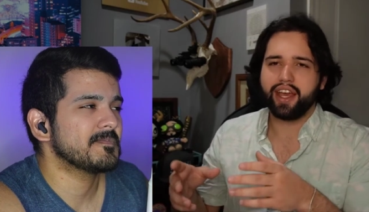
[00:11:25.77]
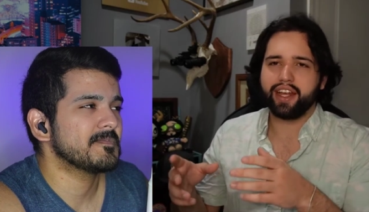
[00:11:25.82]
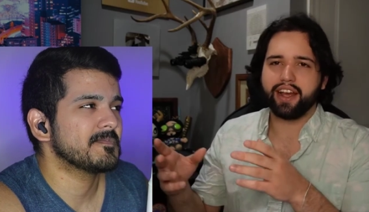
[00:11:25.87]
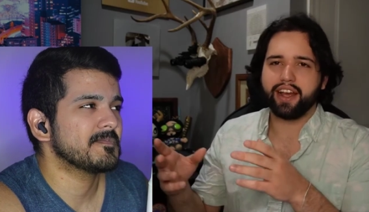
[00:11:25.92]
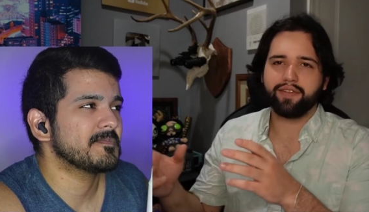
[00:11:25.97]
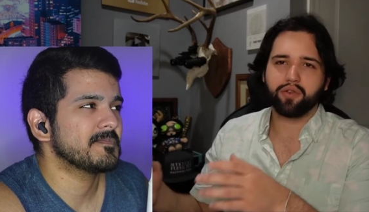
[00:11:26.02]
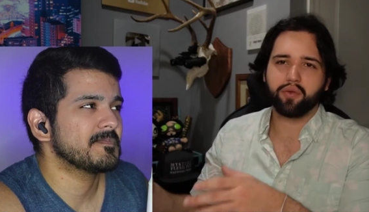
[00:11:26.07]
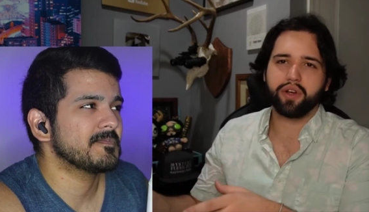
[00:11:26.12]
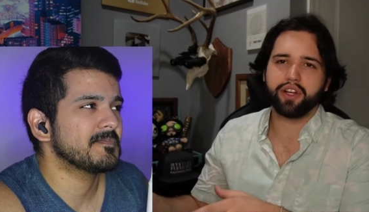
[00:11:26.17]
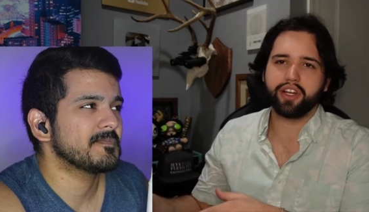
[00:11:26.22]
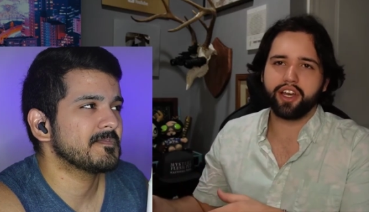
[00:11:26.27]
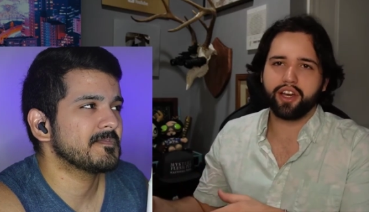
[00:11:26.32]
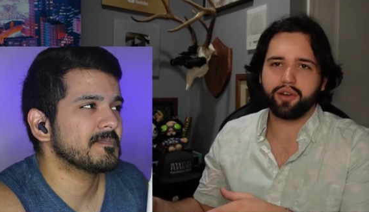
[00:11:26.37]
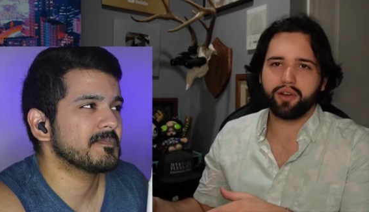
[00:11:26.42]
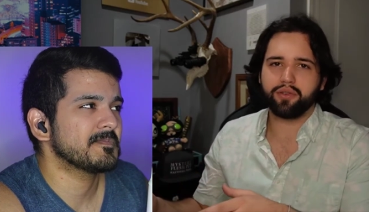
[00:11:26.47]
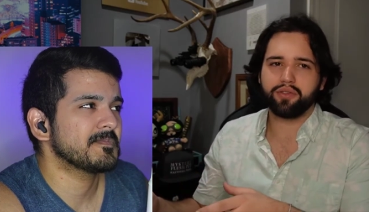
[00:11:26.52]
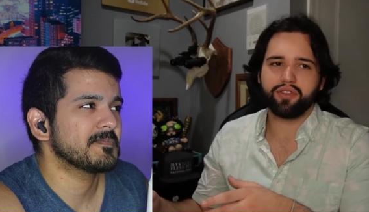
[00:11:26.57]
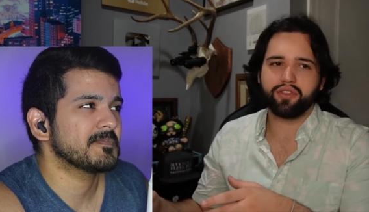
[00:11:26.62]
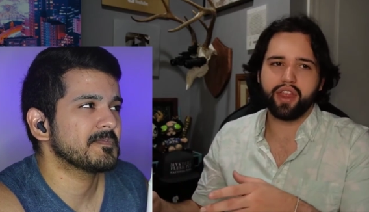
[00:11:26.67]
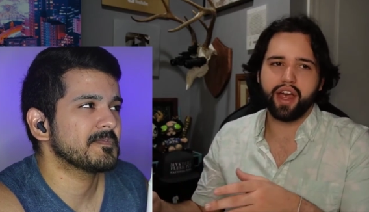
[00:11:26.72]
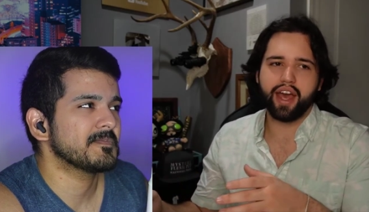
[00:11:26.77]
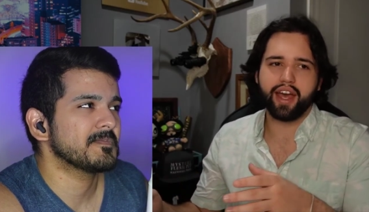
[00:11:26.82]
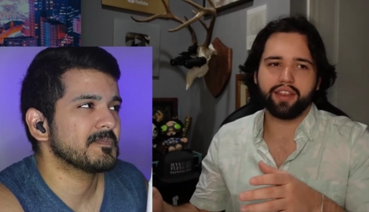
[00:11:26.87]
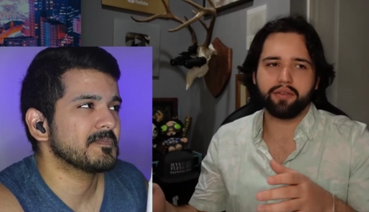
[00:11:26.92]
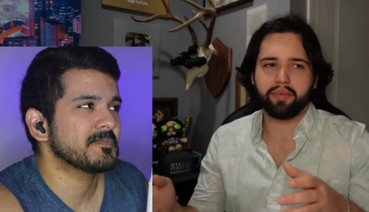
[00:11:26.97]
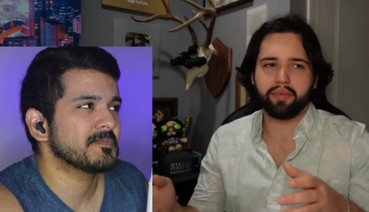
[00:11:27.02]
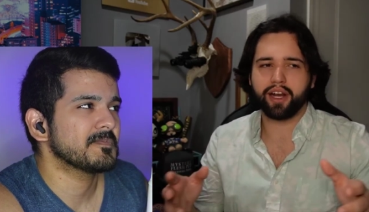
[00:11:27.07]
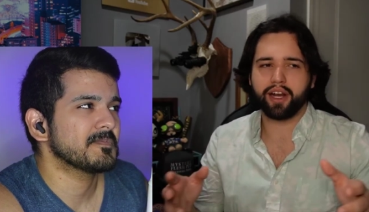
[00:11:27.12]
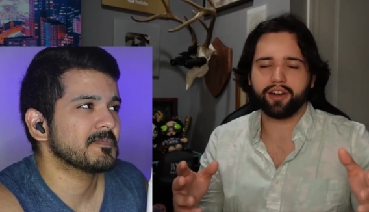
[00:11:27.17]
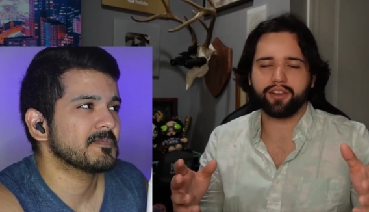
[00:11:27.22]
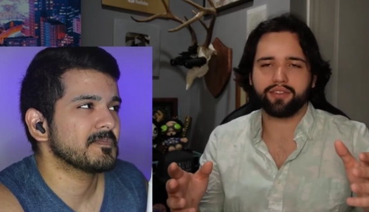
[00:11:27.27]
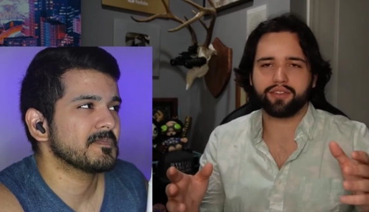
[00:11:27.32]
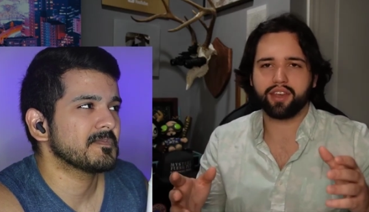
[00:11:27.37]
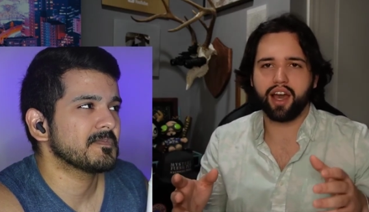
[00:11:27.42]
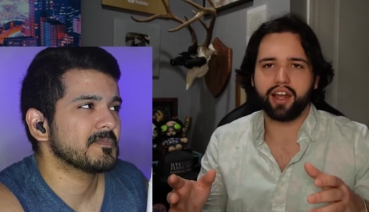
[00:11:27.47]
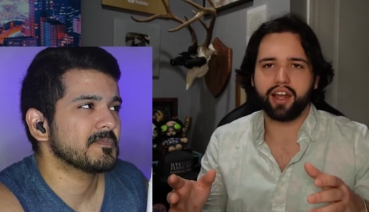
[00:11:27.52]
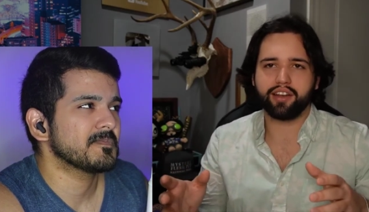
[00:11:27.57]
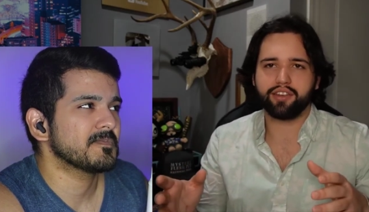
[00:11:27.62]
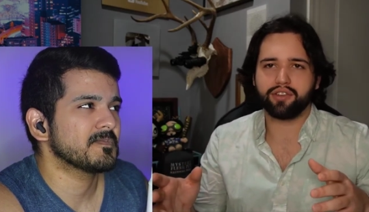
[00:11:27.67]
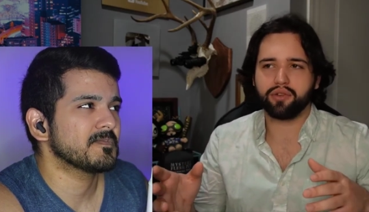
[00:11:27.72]
Speaker 1: and everyone knows that the parents
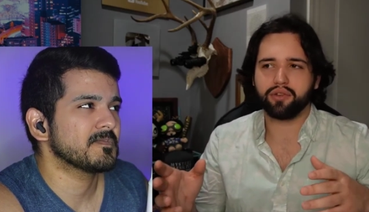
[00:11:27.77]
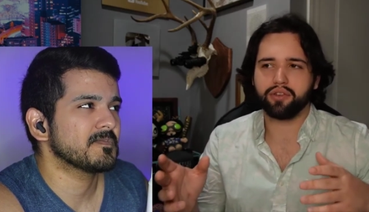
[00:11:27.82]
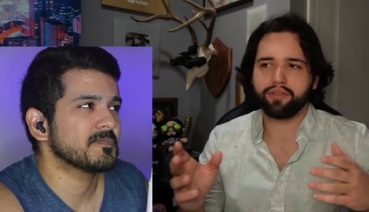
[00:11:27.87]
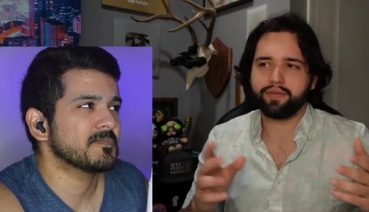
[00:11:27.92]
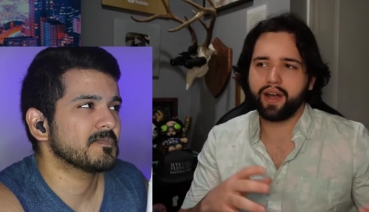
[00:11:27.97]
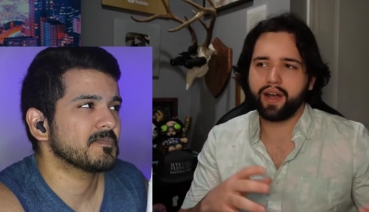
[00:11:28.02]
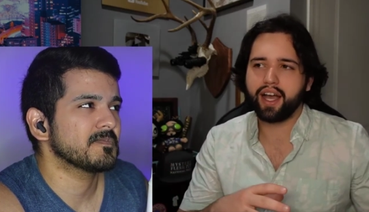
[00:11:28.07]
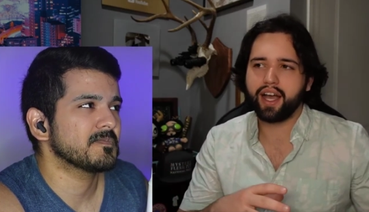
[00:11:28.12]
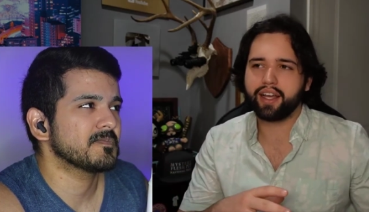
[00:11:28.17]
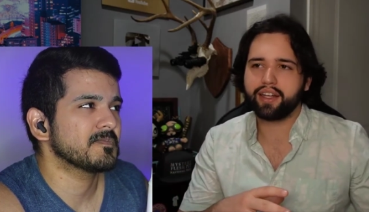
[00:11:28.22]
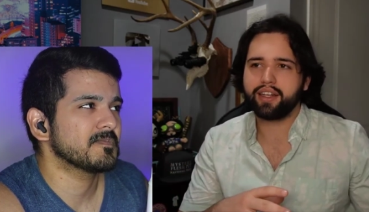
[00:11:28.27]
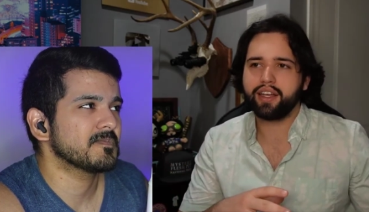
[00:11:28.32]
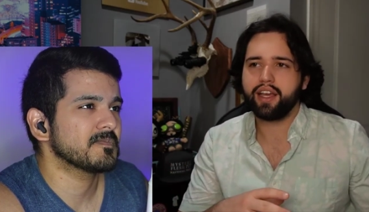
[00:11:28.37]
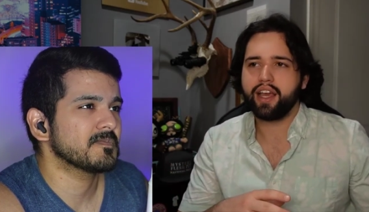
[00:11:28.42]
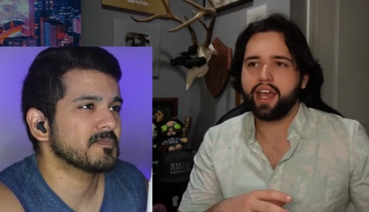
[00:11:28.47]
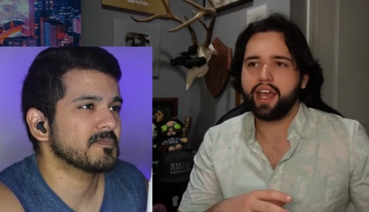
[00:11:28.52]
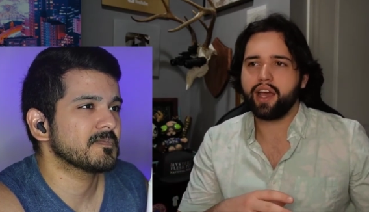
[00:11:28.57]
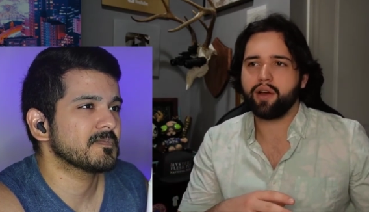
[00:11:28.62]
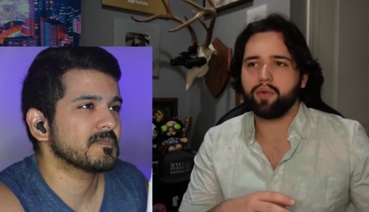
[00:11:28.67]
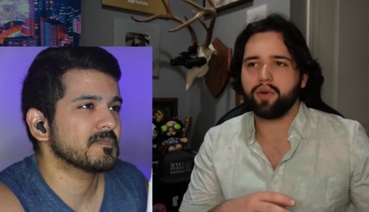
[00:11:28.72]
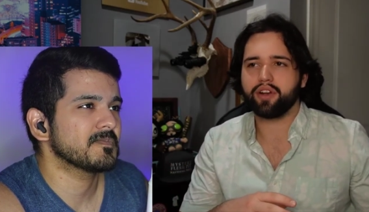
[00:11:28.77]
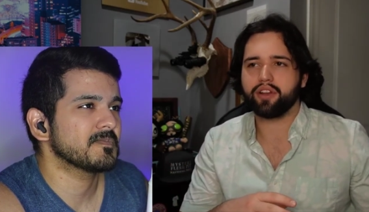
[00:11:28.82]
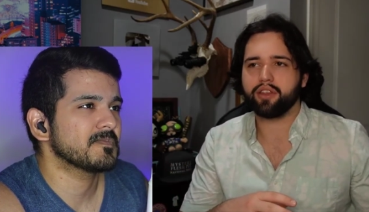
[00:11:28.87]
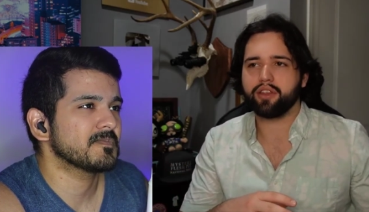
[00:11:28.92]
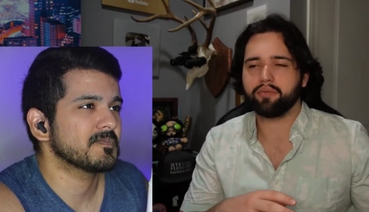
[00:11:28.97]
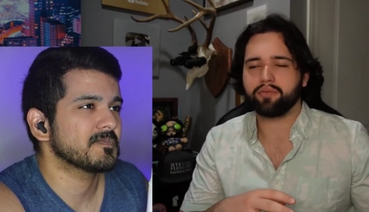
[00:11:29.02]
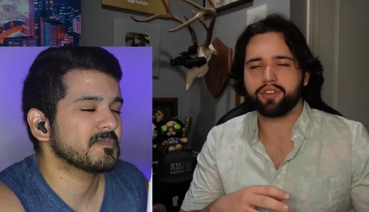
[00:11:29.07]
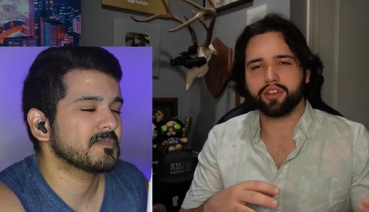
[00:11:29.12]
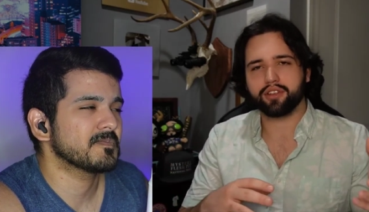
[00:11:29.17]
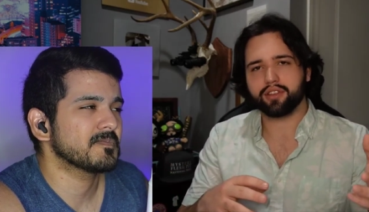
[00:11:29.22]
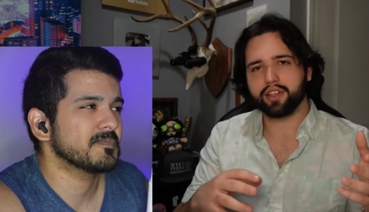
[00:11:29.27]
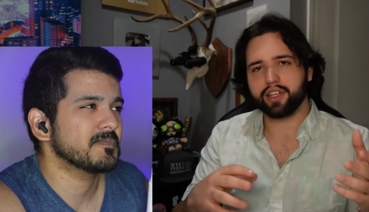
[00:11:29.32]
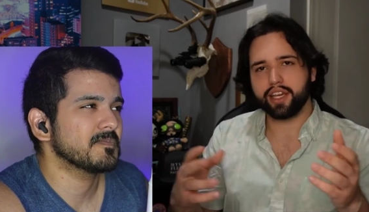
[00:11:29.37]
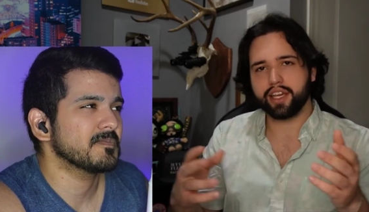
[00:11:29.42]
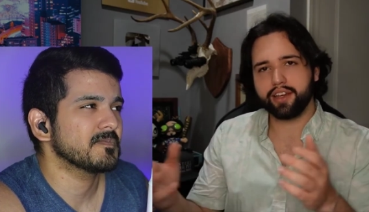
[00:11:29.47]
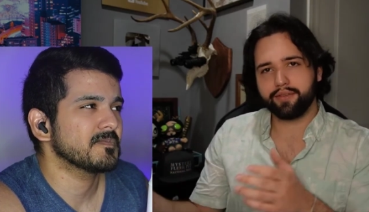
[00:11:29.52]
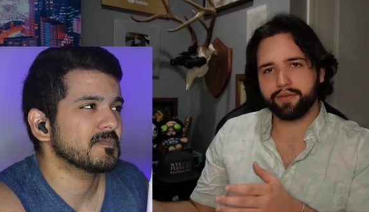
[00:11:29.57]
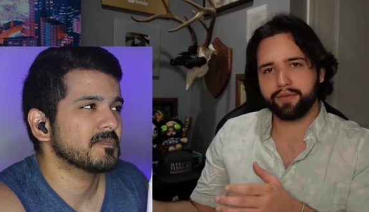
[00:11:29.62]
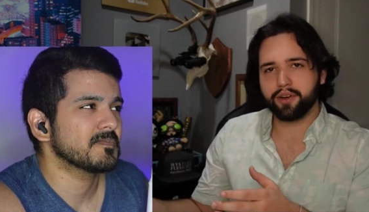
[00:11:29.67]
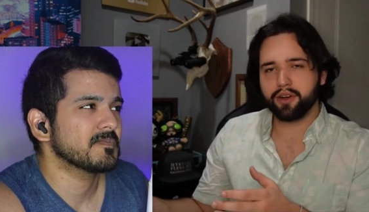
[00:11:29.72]
got into a fight and one of them took the
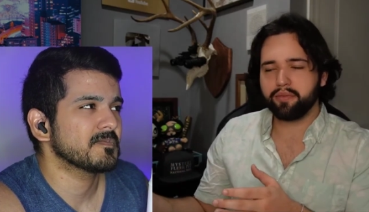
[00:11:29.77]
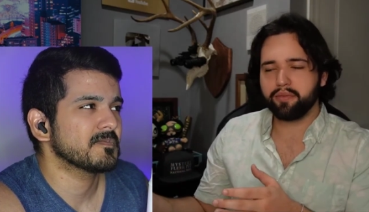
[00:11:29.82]
kid